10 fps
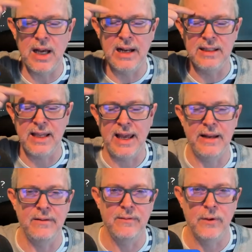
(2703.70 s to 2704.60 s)
on his
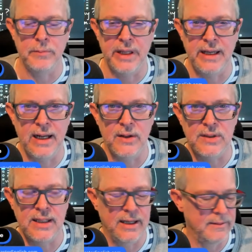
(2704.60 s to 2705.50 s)
head from playing
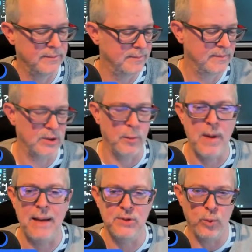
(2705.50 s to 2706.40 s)
outside. So
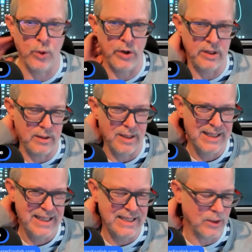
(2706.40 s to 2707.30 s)
mom's worried.
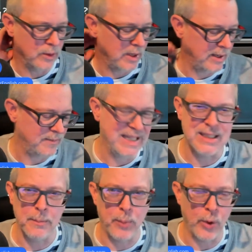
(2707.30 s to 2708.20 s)
He's okay.
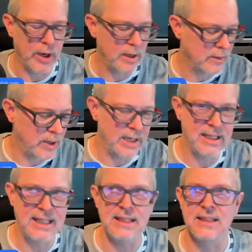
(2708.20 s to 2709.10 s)
He's a boy, right?
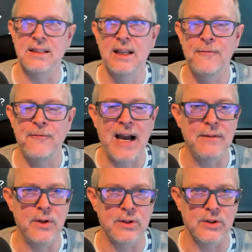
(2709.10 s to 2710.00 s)
He's
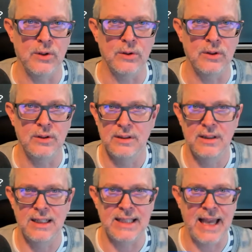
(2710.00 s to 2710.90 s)
5 years old.
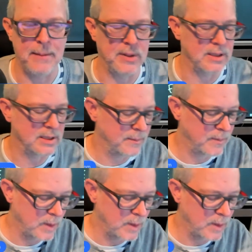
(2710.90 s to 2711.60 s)
It happens.